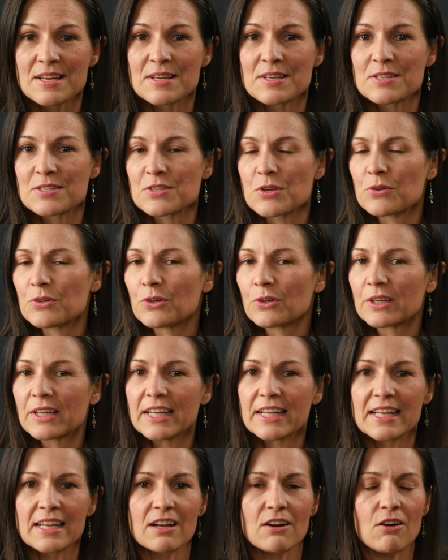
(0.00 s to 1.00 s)
So you're
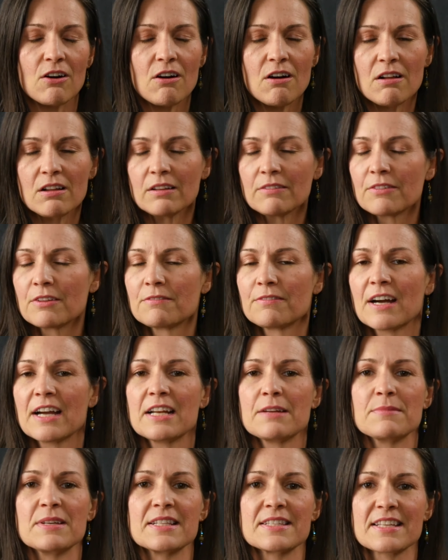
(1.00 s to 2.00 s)
getting all of the
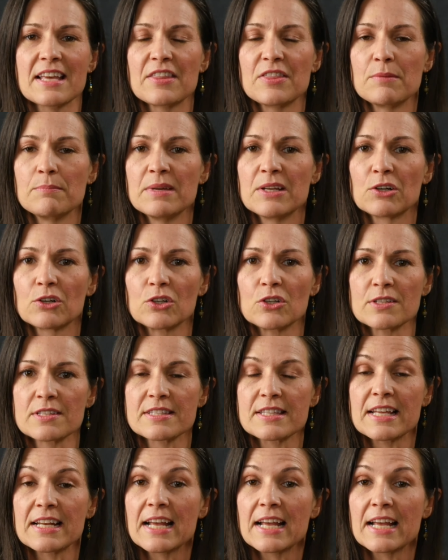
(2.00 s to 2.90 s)
vitamins and the minerals that